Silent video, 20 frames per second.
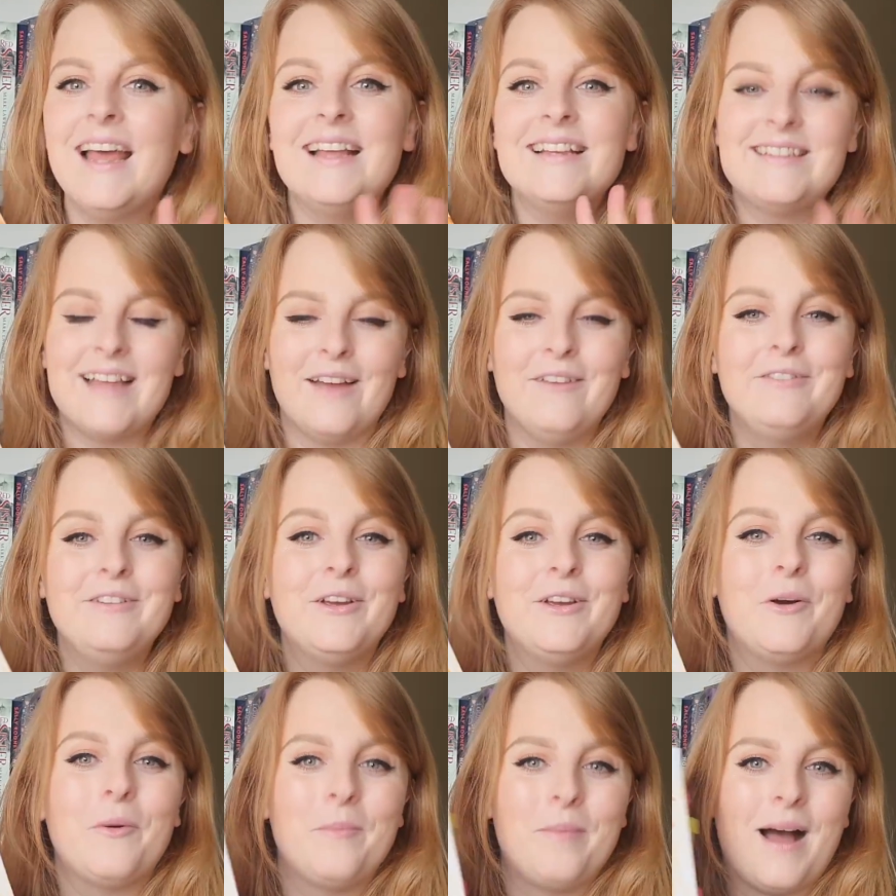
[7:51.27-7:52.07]
definitely
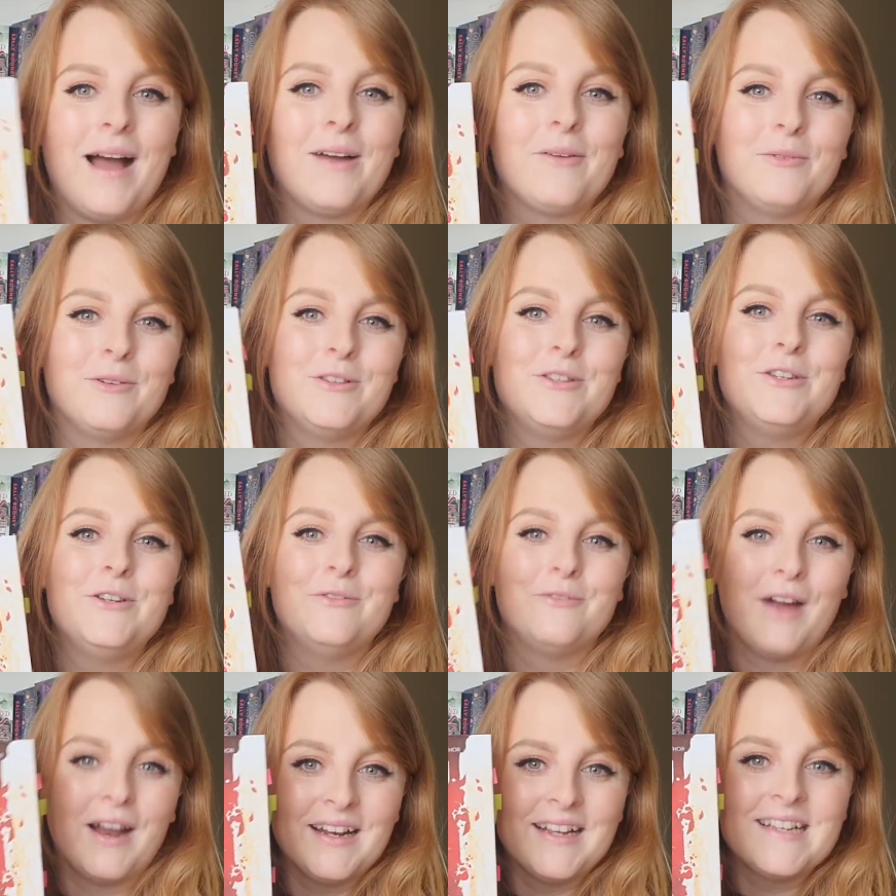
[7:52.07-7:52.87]
come back once you've
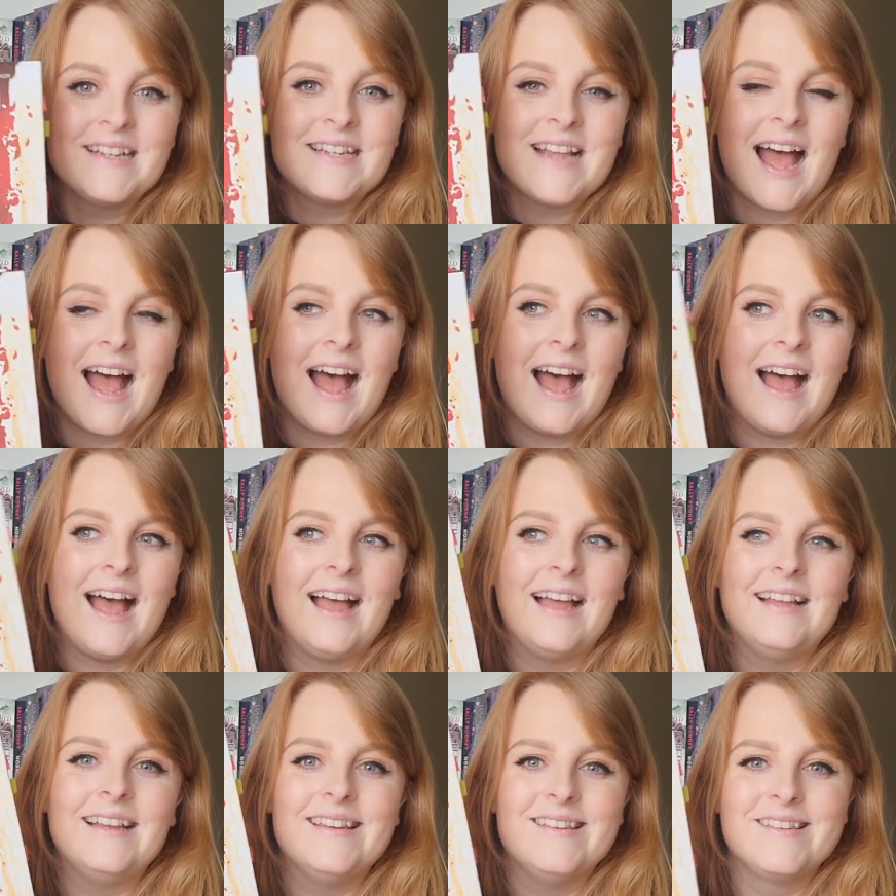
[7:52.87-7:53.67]
read it
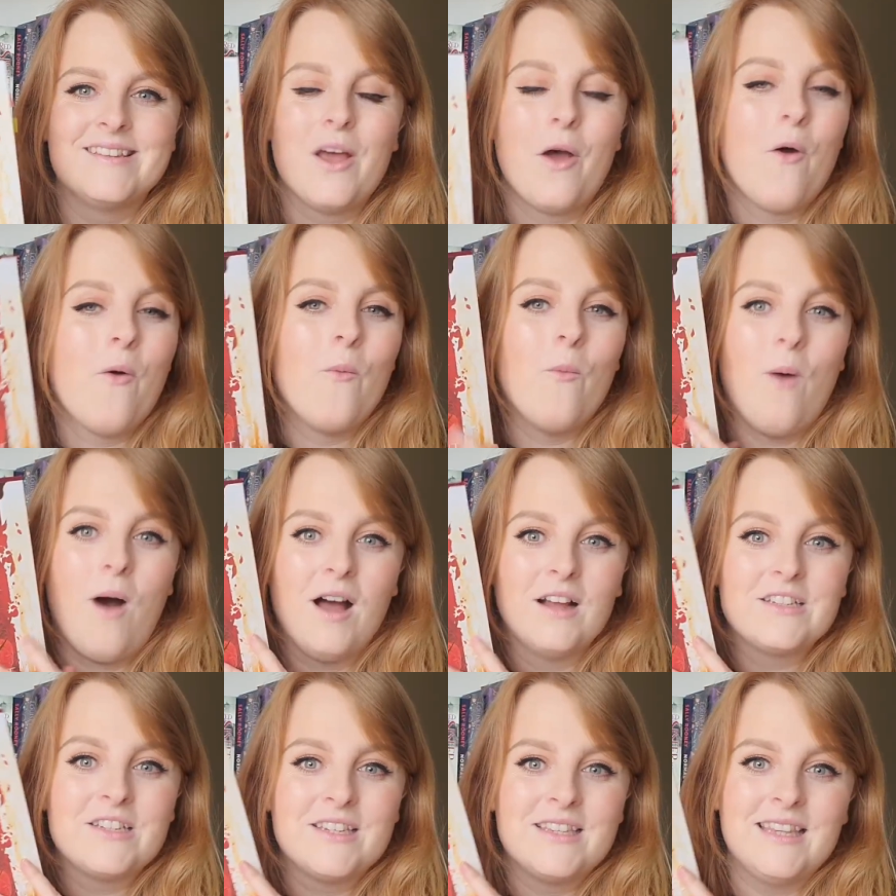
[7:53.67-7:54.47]
and
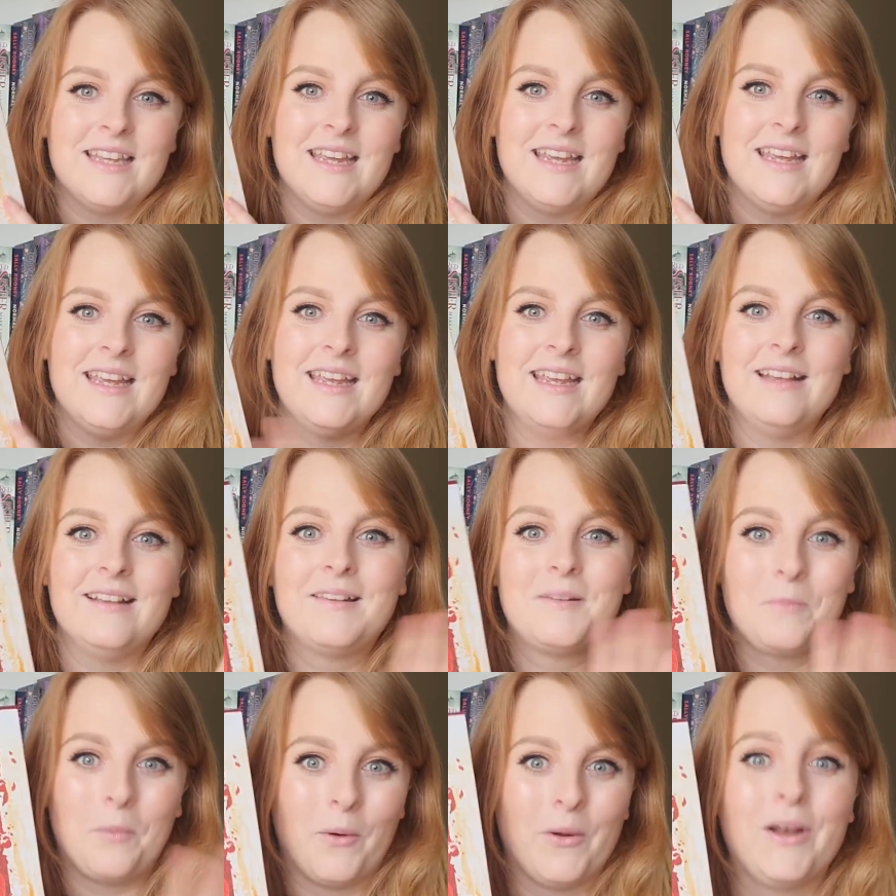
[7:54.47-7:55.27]
watch the
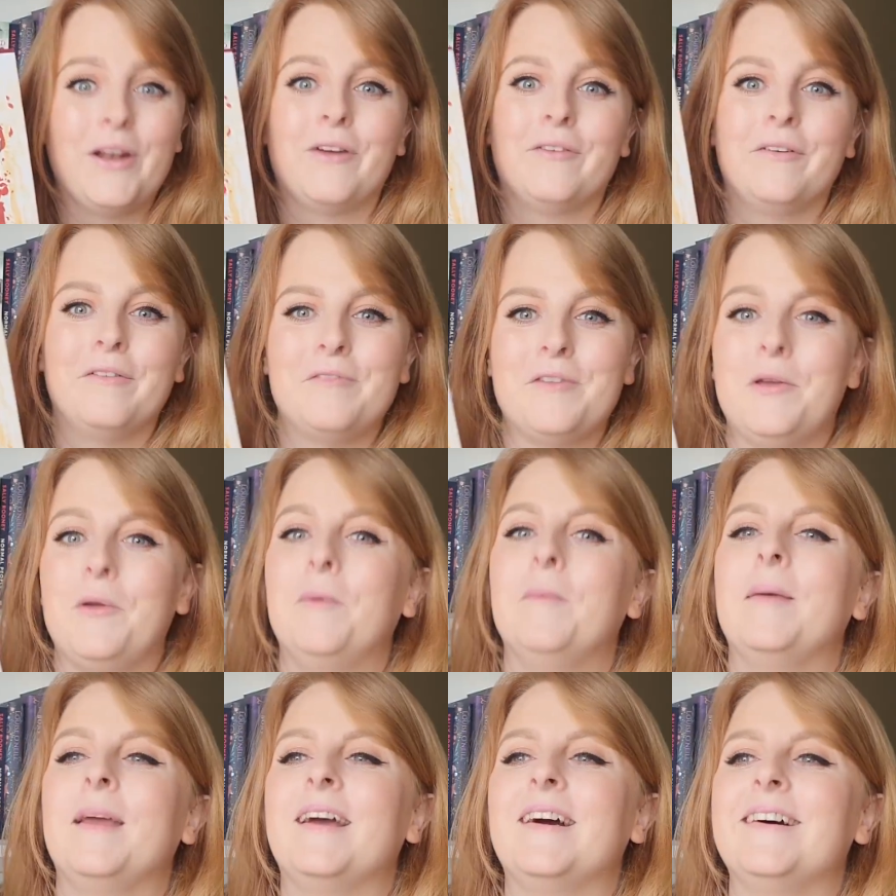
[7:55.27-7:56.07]
spoiler review
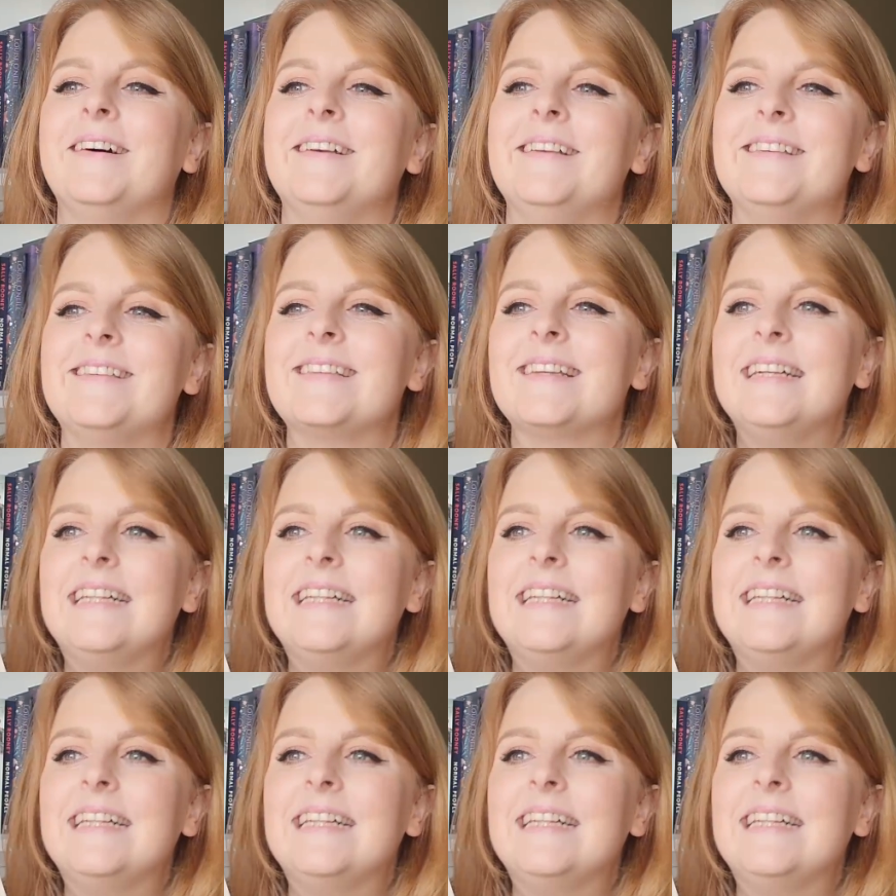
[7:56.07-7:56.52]
because